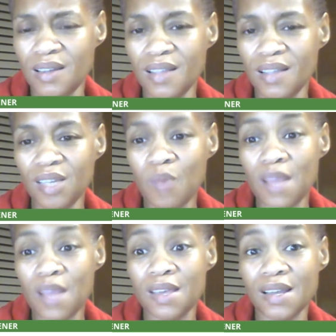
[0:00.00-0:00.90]
That's my
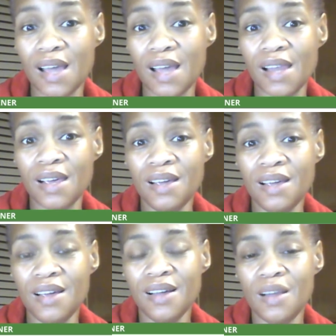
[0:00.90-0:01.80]
thing lately.
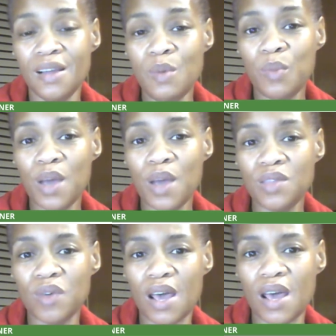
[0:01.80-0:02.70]
Let me pray
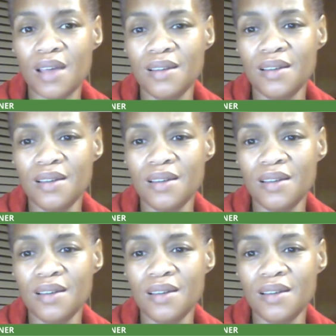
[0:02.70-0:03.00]
through that.